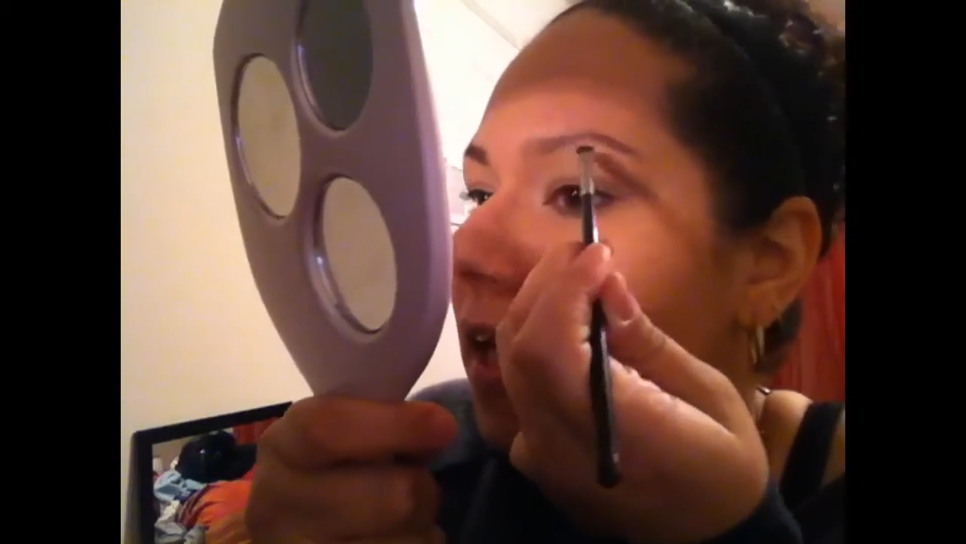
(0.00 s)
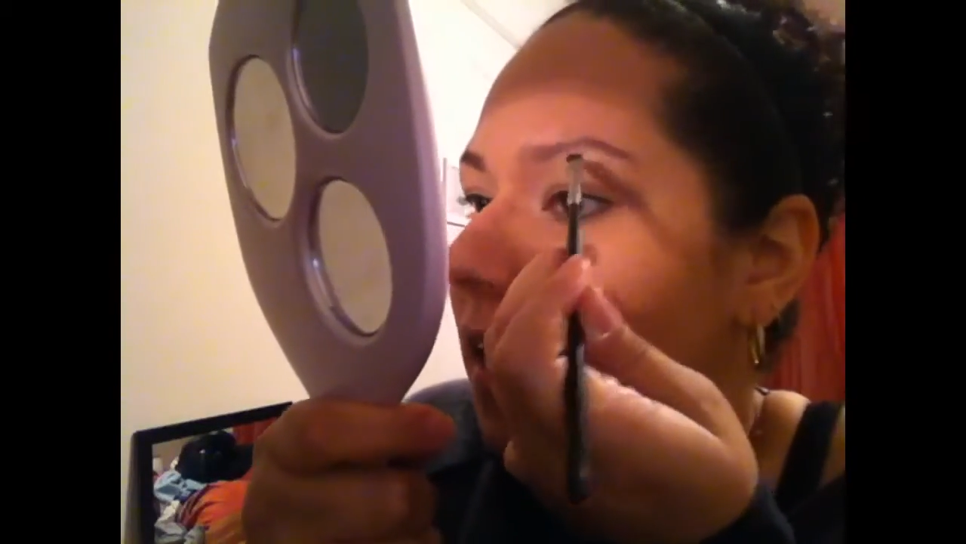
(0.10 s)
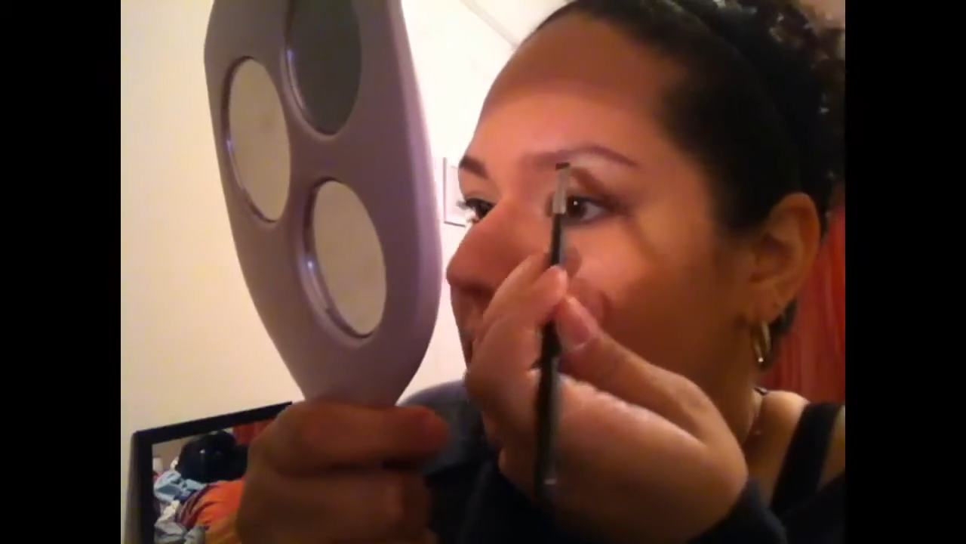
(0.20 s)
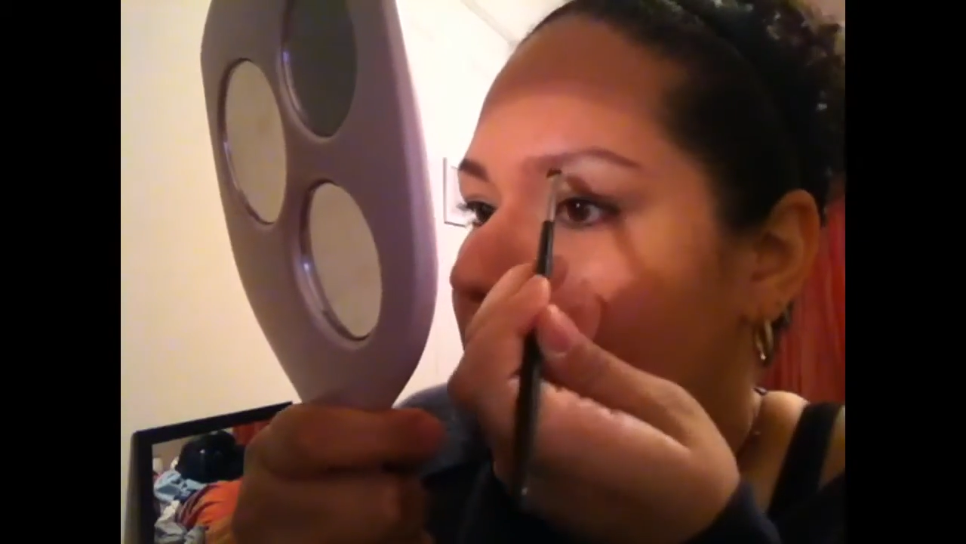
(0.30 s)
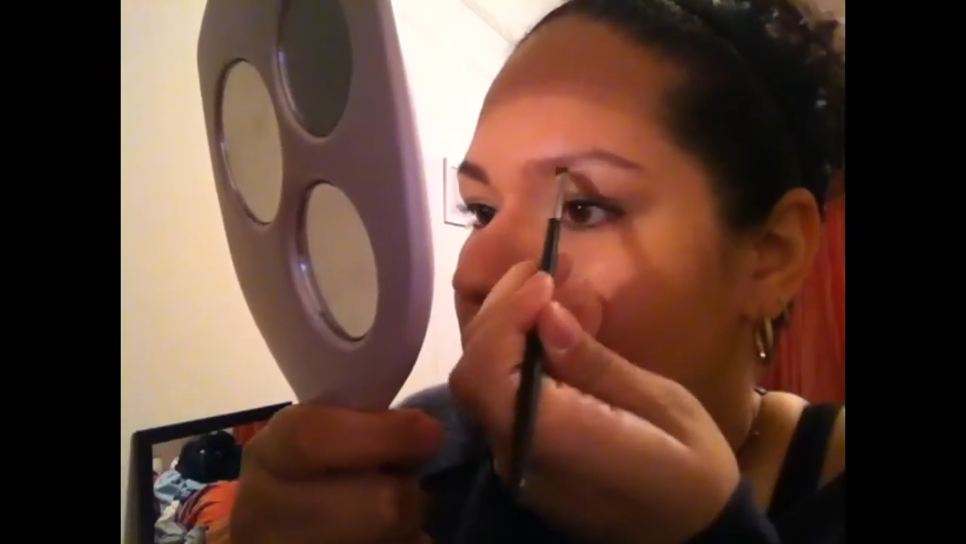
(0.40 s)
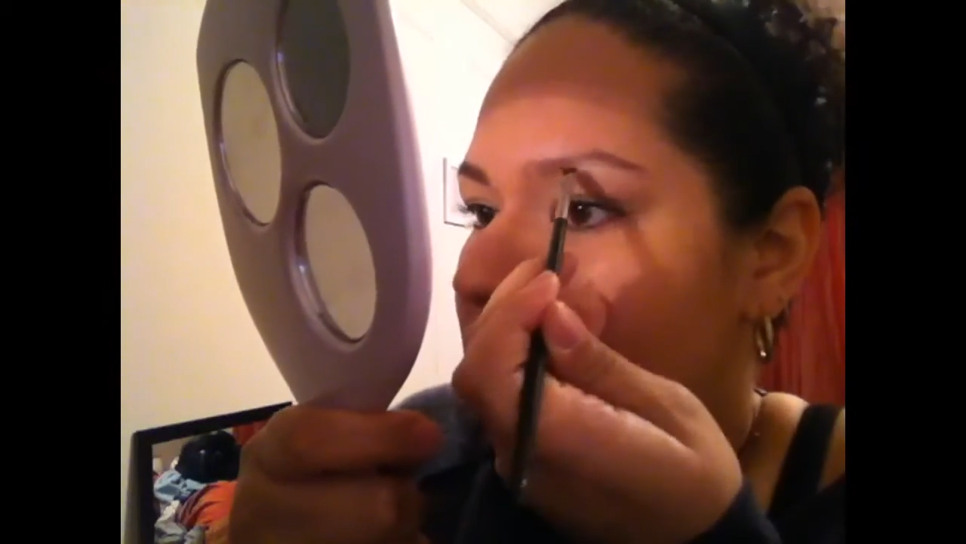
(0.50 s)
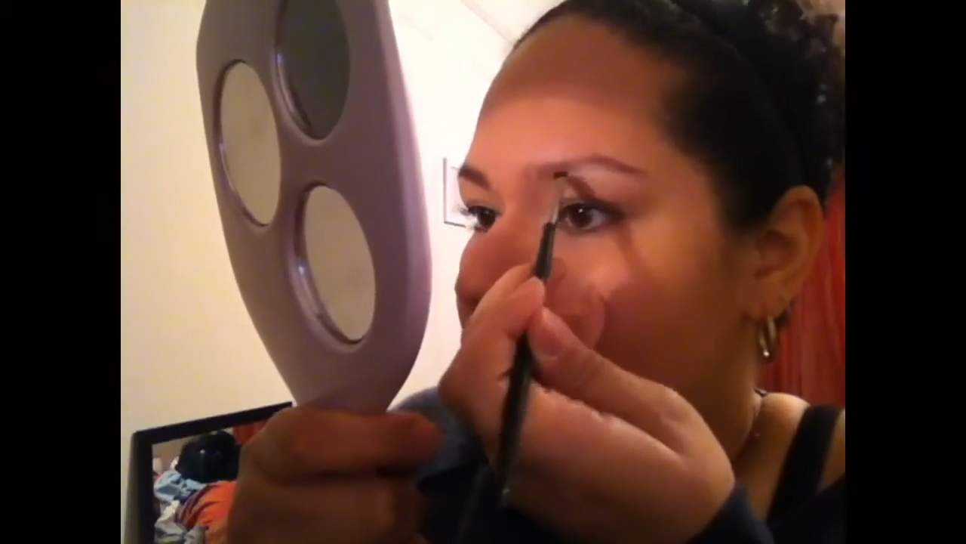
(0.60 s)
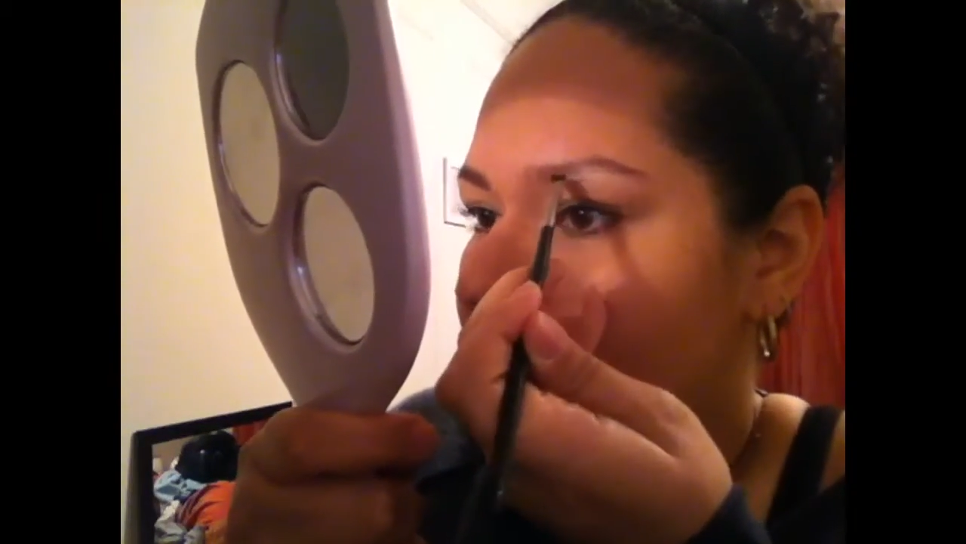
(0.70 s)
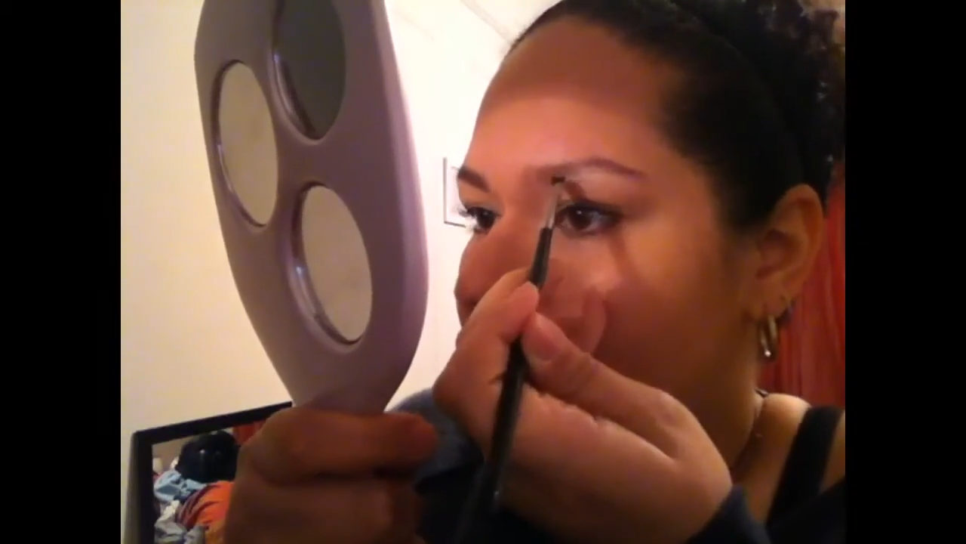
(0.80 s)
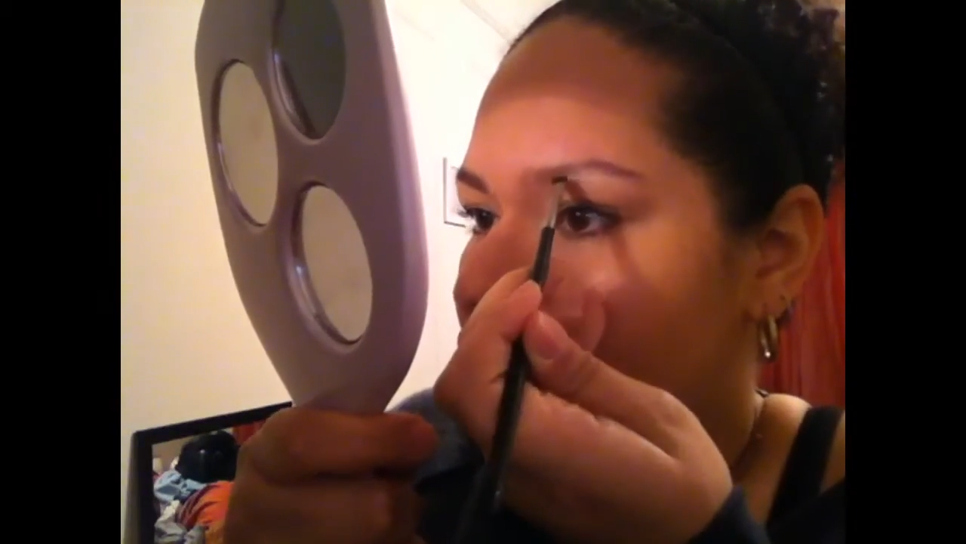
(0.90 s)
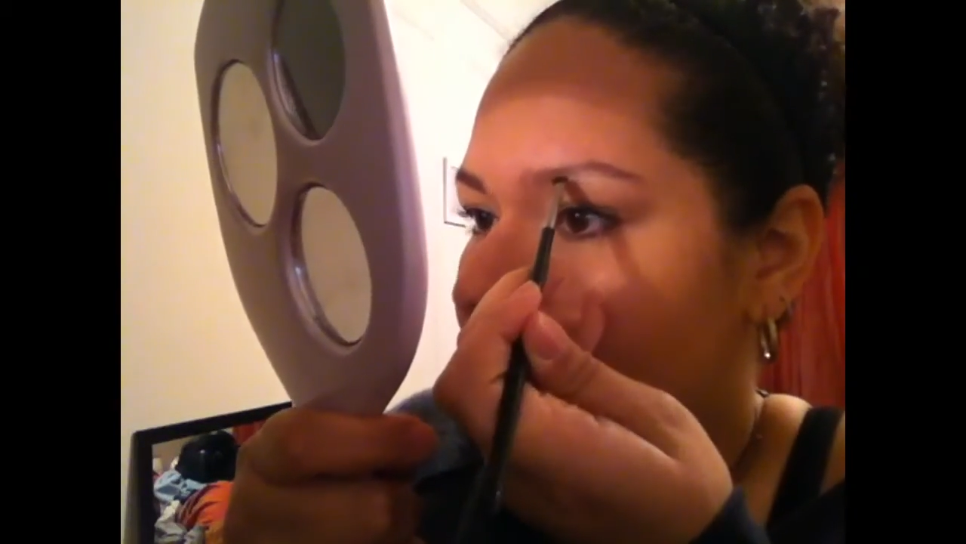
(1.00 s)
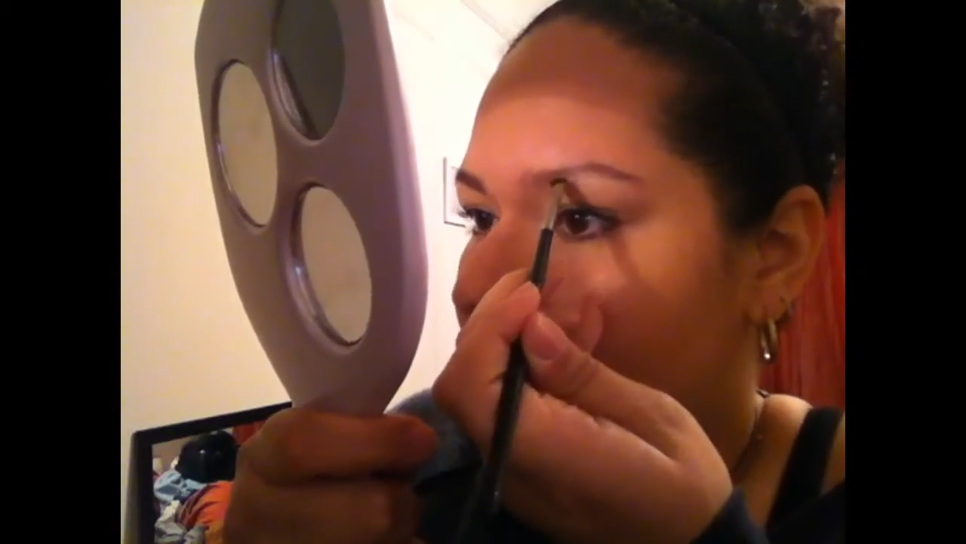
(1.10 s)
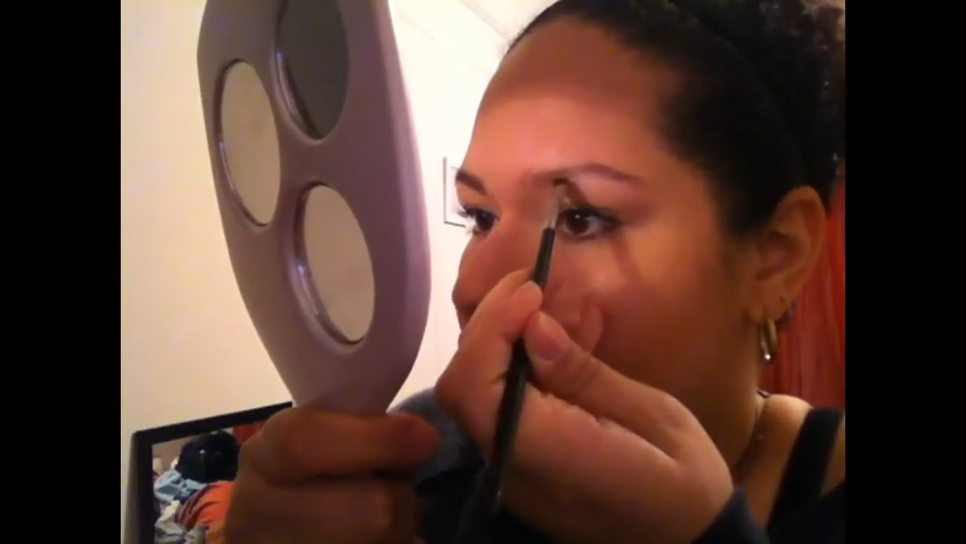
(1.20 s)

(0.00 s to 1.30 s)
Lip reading: And I usually start in the